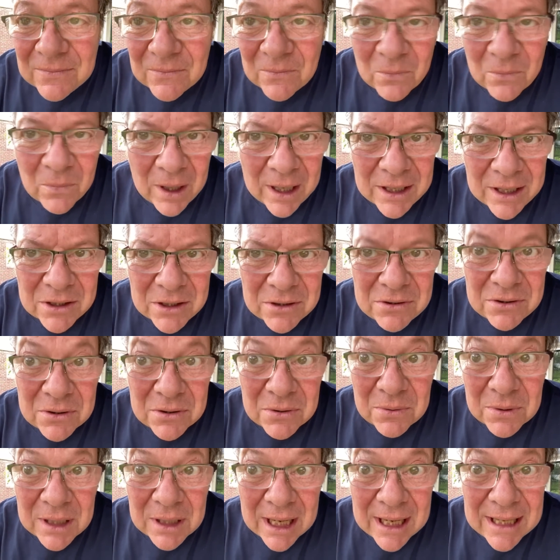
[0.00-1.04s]
When you do
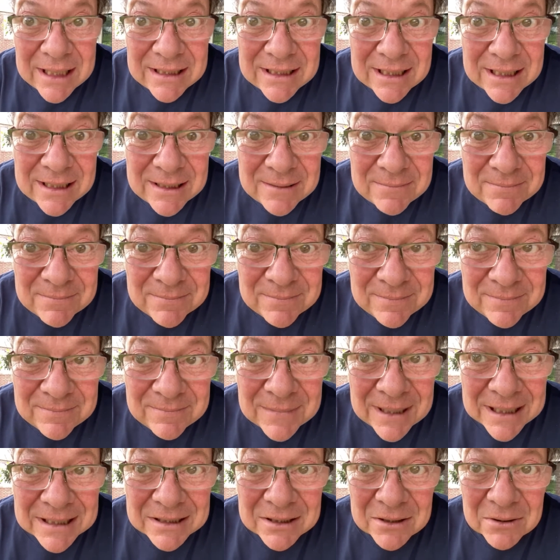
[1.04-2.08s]
what I did
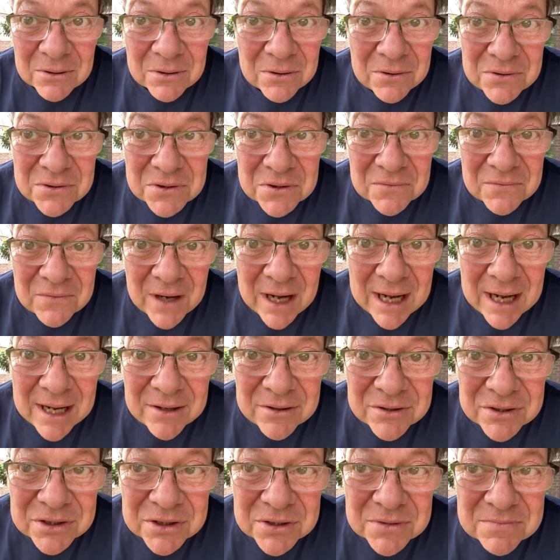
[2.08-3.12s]
and you lose your
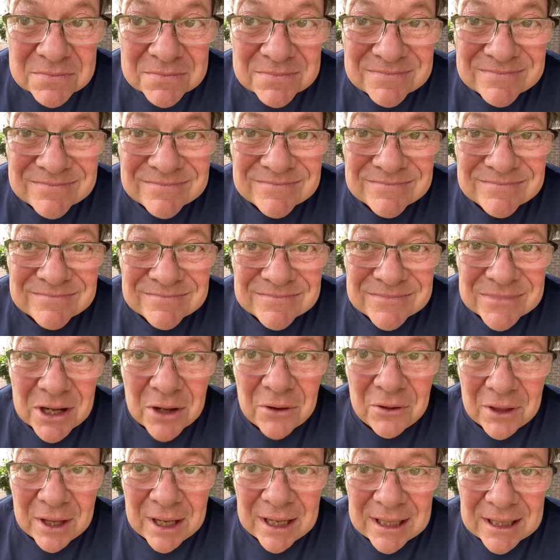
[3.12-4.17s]
files, you
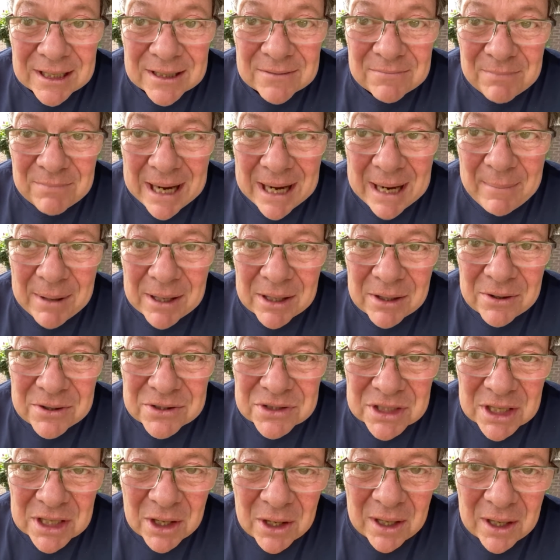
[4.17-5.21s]
think maybe
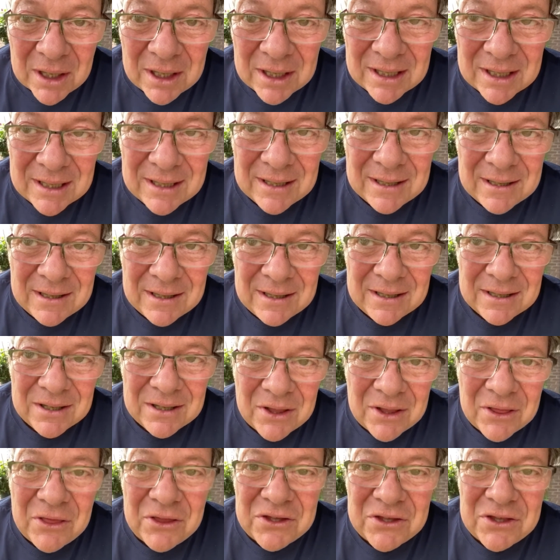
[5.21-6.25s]
there's a
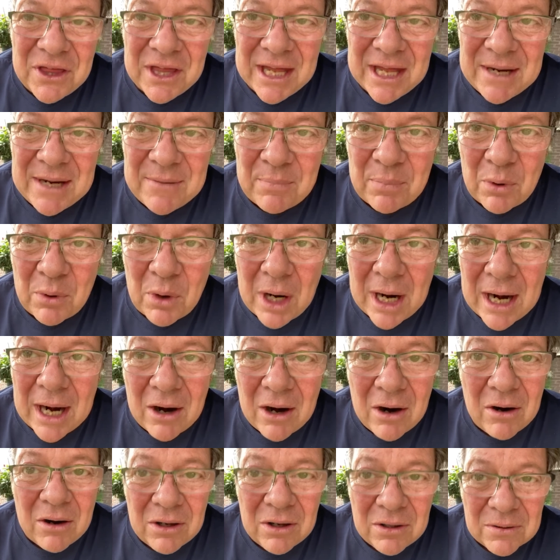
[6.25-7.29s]
thin
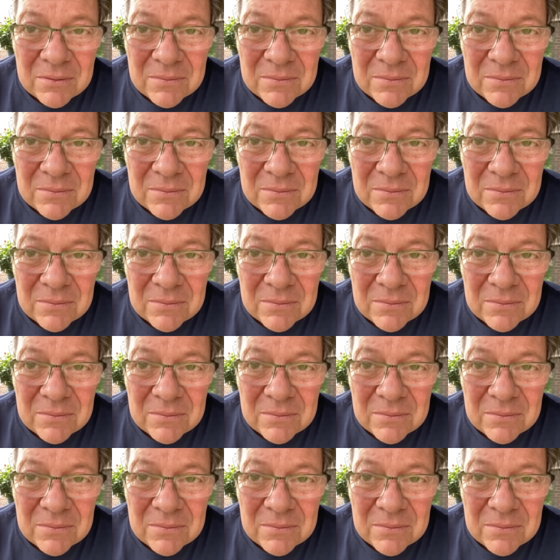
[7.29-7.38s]
prayer.